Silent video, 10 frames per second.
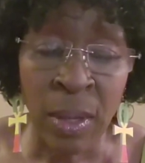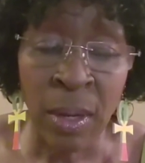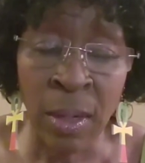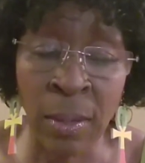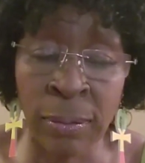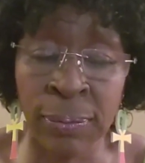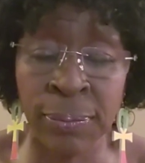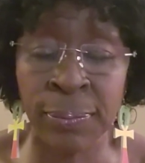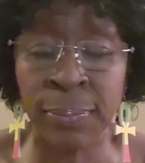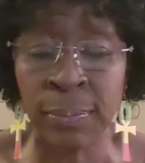oh
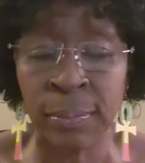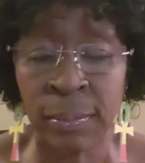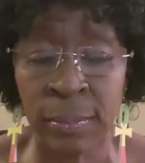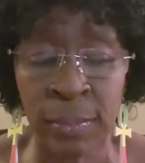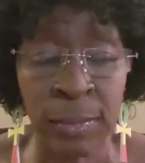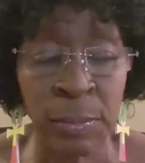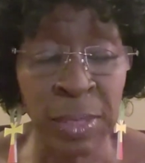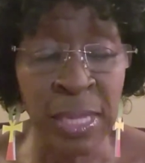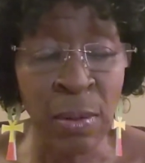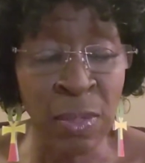
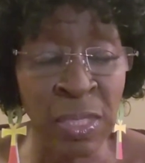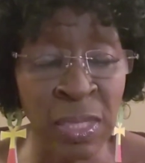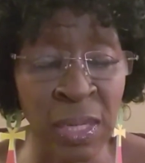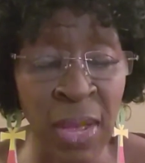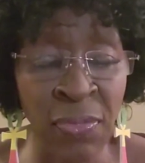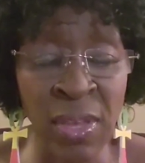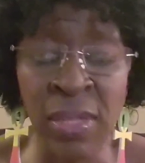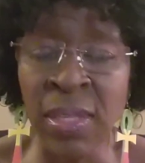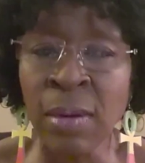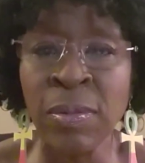but that was it i
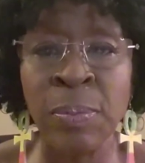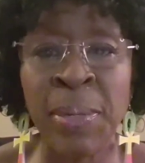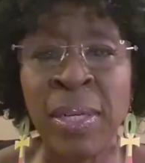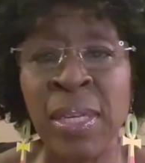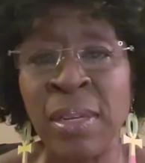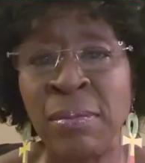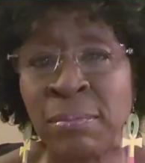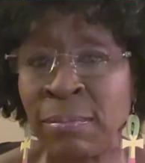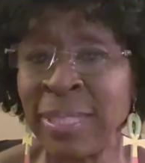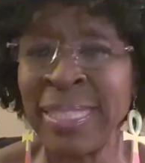think that was about it
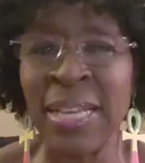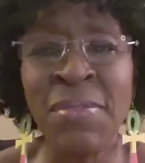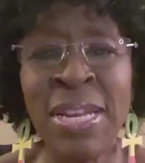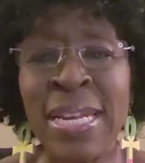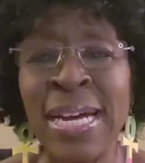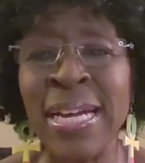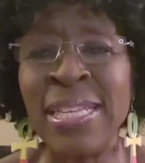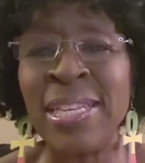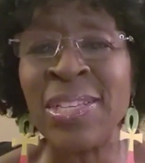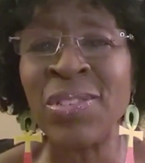
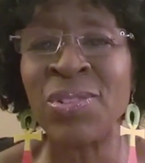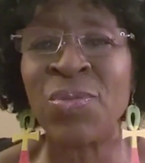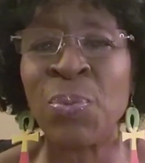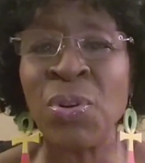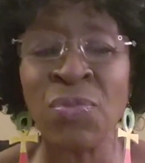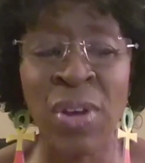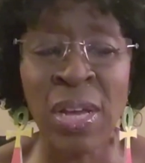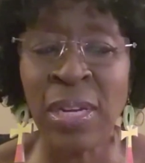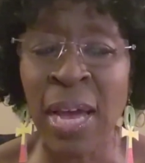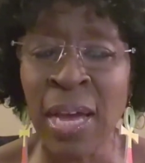79 years old boy
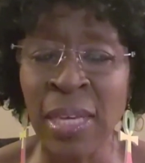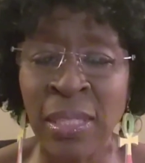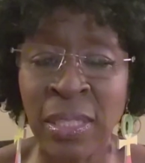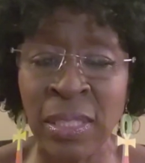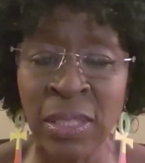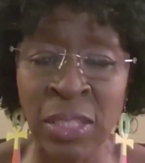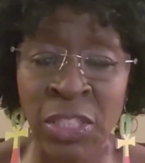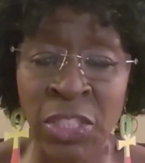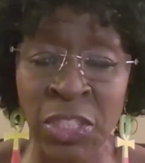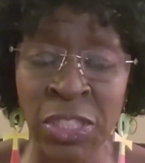ron isley
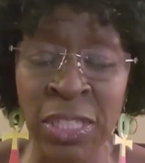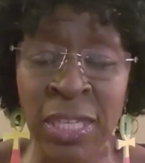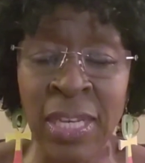looked good